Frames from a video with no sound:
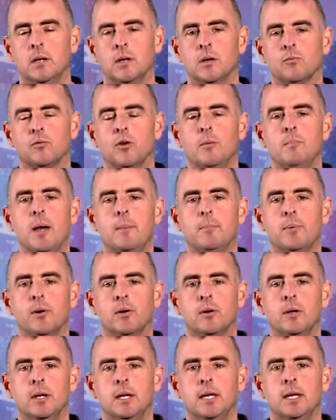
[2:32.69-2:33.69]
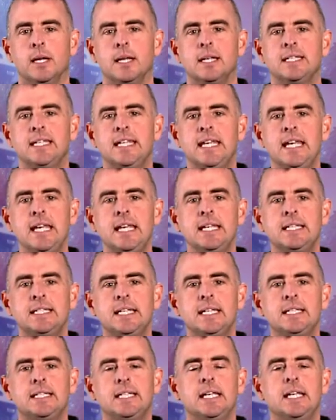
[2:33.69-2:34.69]
Remember,
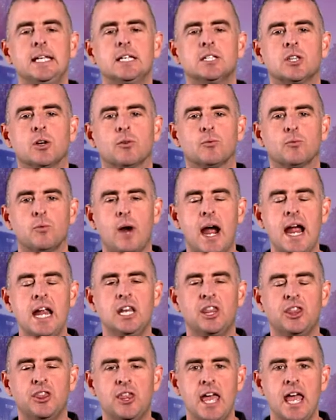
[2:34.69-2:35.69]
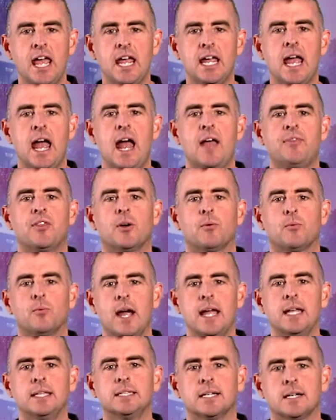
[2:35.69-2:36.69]
TECC is the right thing at the
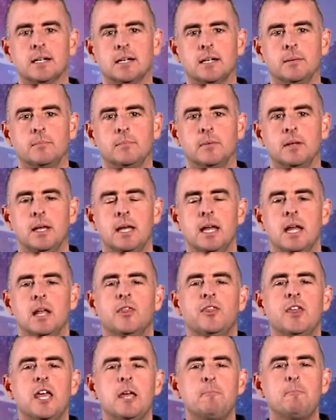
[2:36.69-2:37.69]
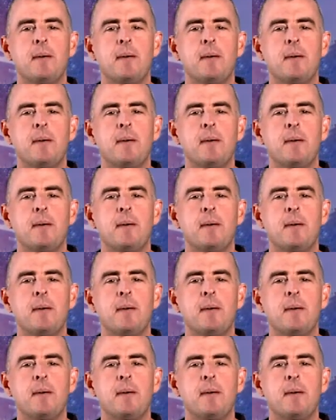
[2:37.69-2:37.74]
right time. Think